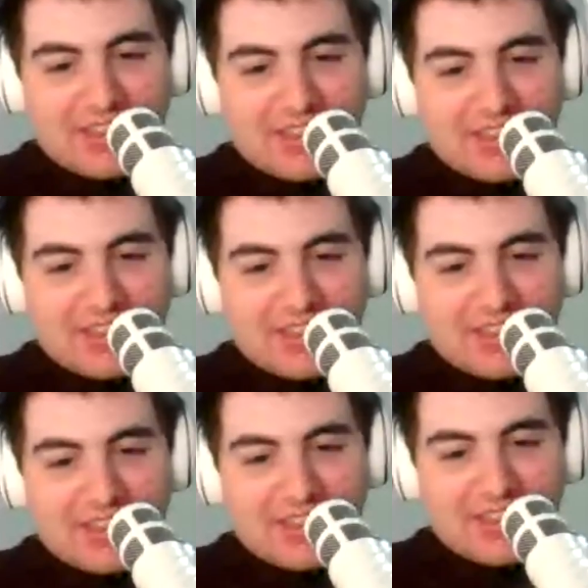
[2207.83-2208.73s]
of having
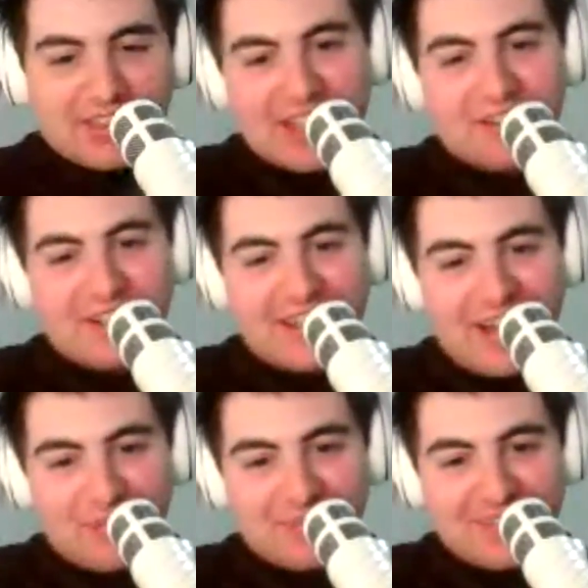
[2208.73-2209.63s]
a salary
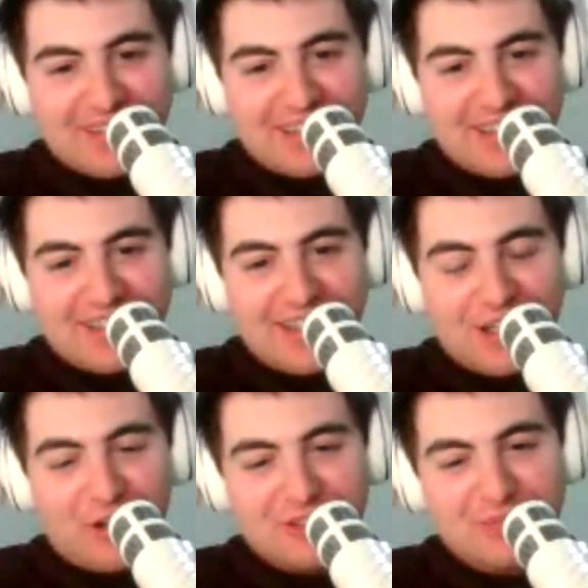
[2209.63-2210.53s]
cap in
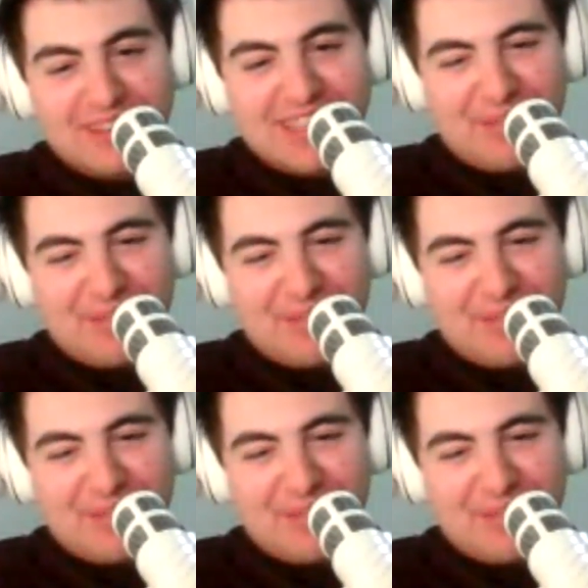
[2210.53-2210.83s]
Ultimate Team?